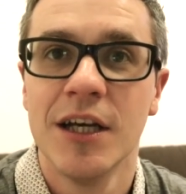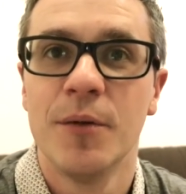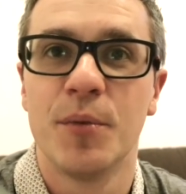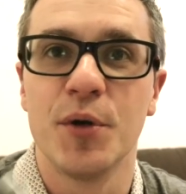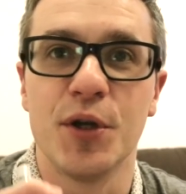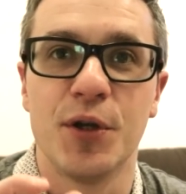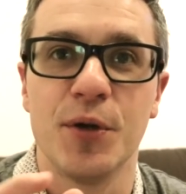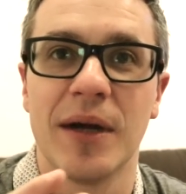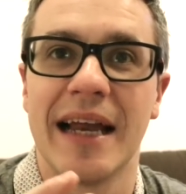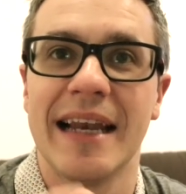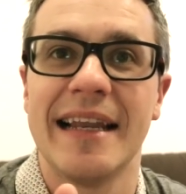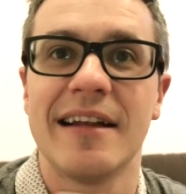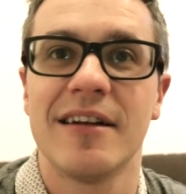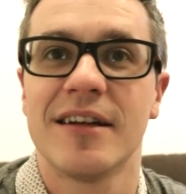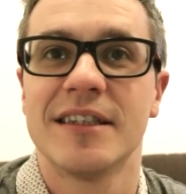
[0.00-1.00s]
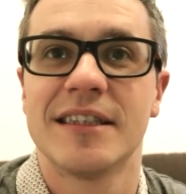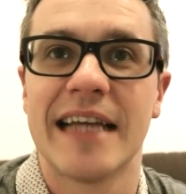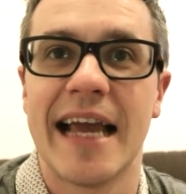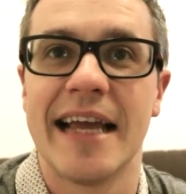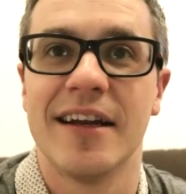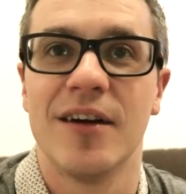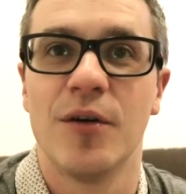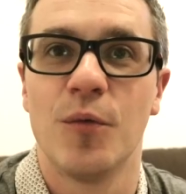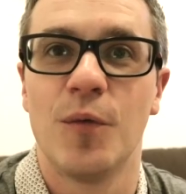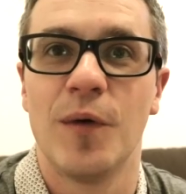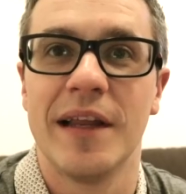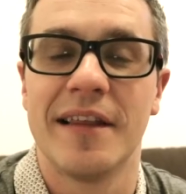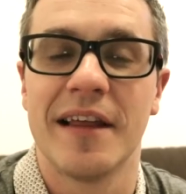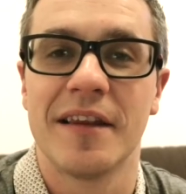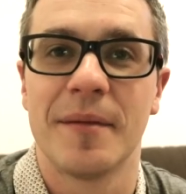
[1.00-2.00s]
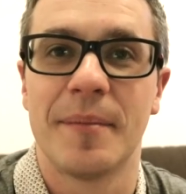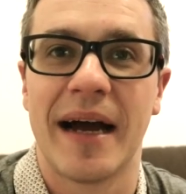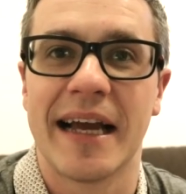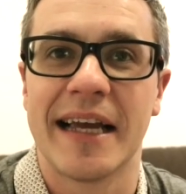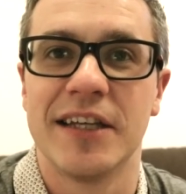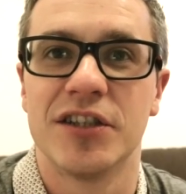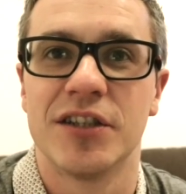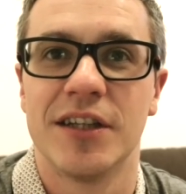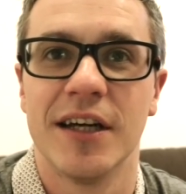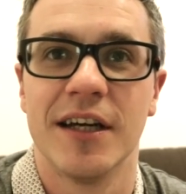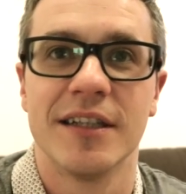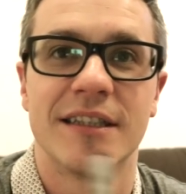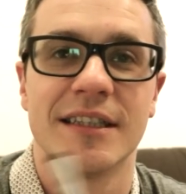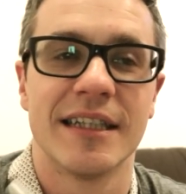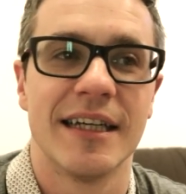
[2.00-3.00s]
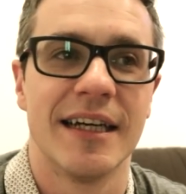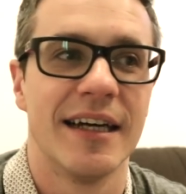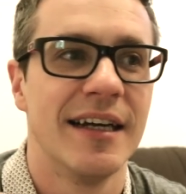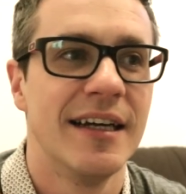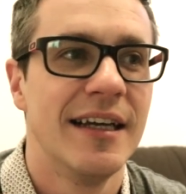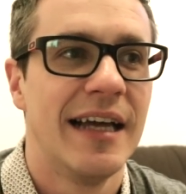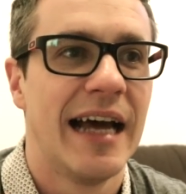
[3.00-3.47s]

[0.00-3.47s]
but you do get a little container with the package that uh,